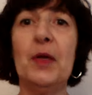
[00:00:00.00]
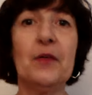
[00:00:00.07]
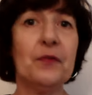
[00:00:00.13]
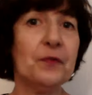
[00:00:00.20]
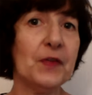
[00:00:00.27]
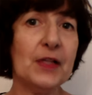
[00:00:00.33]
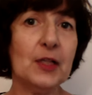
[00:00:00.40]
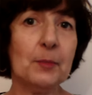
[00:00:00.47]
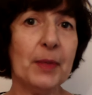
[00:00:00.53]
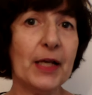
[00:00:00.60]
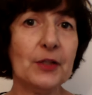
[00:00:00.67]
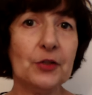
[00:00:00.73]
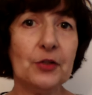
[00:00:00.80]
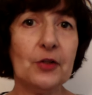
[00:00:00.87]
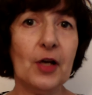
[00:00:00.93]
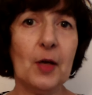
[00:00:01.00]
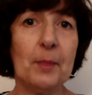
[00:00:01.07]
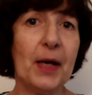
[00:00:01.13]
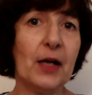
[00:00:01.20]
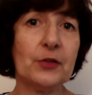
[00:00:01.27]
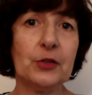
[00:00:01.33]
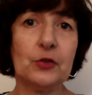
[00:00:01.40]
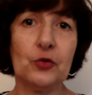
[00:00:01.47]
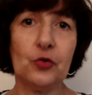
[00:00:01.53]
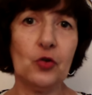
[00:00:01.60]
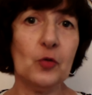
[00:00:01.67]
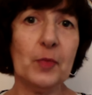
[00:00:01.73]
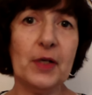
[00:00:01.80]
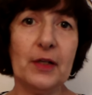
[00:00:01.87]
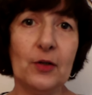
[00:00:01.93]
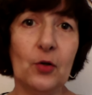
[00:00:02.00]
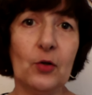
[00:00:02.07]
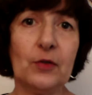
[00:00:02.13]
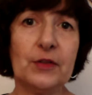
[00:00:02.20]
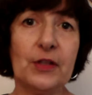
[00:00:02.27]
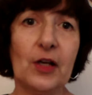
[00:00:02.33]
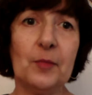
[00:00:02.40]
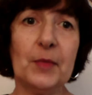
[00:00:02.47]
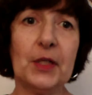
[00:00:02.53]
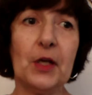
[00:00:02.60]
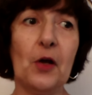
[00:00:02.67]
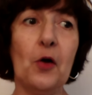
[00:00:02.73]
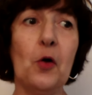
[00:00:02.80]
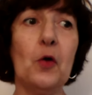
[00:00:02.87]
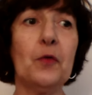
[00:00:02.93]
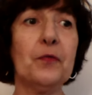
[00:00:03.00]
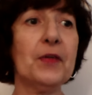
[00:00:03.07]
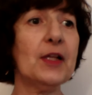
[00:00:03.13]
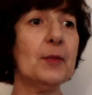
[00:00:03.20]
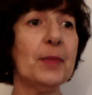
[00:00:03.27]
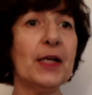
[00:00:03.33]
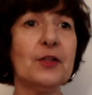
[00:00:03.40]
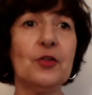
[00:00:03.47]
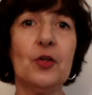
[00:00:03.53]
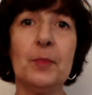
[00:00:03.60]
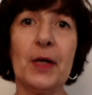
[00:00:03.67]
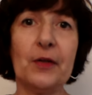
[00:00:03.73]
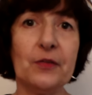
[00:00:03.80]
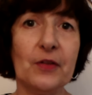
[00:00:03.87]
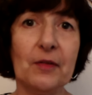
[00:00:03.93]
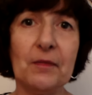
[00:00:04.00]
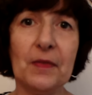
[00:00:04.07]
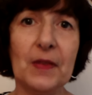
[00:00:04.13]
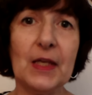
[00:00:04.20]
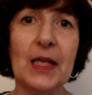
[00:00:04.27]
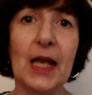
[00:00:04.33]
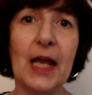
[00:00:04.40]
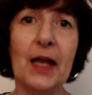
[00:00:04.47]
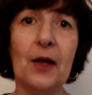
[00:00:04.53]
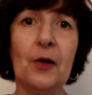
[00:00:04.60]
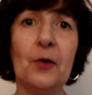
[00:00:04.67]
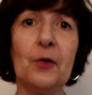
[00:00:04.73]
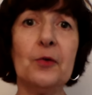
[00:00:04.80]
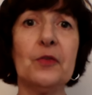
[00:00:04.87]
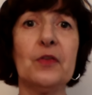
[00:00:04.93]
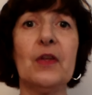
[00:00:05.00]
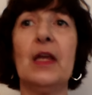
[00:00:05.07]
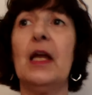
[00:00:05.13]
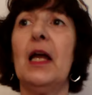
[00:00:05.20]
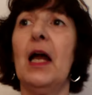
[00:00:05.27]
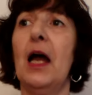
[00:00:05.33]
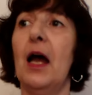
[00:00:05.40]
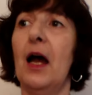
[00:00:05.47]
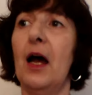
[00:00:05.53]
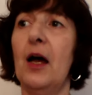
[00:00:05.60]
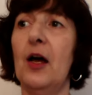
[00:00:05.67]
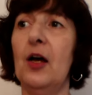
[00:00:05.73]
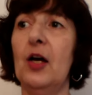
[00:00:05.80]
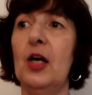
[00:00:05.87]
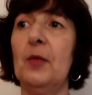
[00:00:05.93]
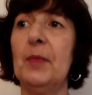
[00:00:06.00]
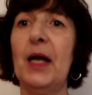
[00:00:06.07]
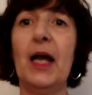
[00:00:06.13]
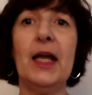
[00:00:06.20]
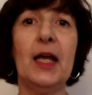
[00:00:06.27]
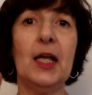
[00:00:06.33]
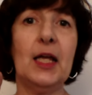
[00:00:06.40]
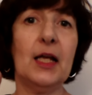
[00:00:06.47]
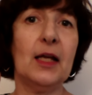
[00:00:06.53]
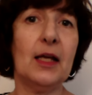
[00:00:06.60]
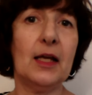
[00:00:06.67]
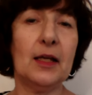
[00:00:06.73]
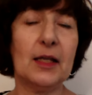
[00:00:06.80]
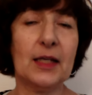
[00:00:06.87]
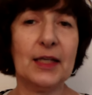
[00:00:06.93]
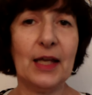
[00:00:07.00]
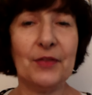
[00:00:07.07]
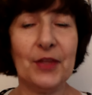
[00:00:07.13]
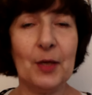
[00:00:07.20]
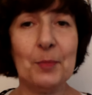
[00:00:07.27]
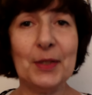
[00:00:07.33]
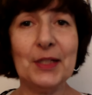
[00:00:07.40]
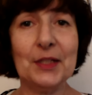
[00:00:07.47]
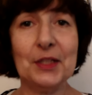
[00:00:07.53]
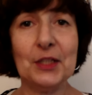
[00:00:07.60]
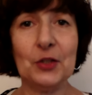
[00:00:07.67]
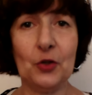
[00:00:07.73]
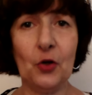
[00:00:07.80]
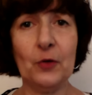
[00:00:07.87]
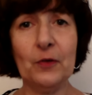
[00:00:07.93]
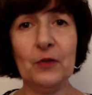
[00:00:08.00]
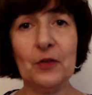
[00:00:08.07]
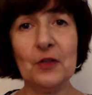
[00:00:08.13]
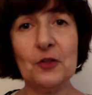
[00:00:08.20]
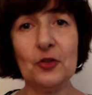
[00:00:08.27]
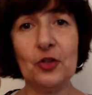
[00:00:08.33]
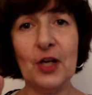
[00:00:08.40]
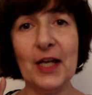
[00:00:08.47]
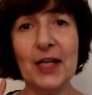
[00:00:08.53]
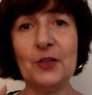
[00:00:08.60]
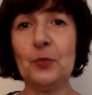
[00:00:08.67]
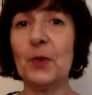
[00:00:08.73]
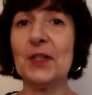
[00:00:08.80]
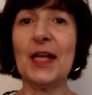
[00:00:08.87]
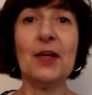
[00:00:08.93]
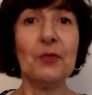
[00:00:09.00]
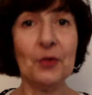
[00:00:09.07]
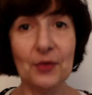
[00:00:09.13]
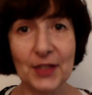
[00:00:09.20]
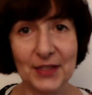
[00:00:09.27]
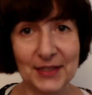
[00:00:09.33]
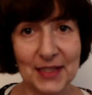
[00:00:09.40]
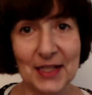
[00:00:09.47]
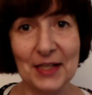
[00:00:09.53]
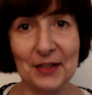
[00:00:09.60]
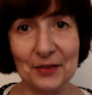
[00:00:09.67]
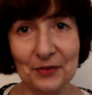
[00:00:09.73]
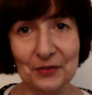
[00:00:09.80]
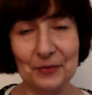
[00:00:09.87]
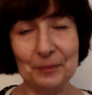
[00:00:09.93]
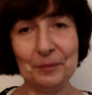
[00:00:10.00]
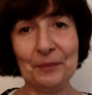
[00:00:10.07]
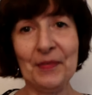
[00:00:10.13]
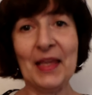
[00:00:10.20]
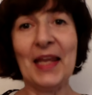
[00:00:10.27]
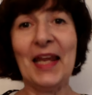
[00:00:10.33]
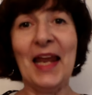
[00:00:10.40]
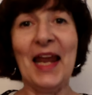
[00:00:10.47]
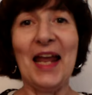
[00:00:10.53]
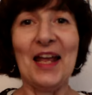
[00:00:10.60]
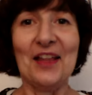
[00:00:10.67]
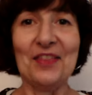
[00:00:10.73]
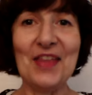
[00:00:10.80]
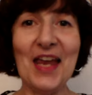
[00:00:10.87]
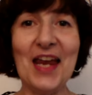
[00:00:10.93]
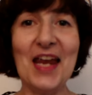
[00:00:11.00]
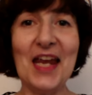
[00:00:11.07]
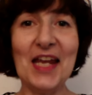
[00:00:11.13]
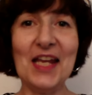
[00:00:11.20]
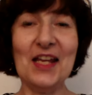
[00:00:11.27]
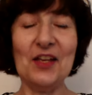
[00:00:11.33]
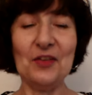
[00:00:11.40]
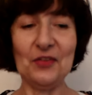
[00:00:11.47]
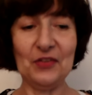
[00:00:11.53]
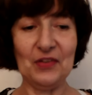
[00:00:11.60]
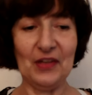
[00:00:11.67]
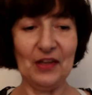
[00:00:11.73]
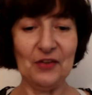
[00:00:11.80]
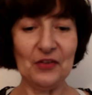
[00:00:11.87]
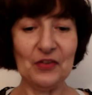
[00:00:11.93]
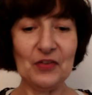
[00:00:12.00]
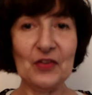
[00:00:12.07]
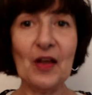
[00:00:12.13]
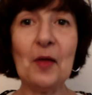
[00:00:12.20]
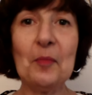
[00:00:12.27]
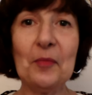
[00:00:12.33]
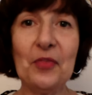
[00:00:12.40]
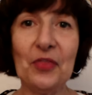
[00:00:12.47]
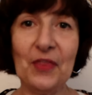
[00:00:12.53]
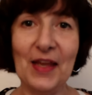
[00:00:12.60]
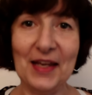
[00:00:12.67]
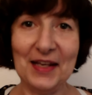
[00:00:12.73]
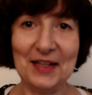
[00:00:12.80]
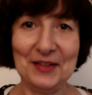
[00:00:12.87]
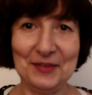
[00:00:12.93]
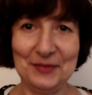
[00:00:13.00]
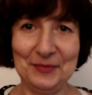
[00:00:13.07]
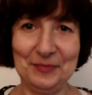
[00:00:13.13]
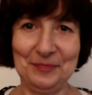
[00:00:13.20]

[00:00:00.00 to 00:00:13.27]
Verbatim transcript: feel better about a trauma a long time ago, feel better about something else, get the ability to concentrate, whatever it is, there is something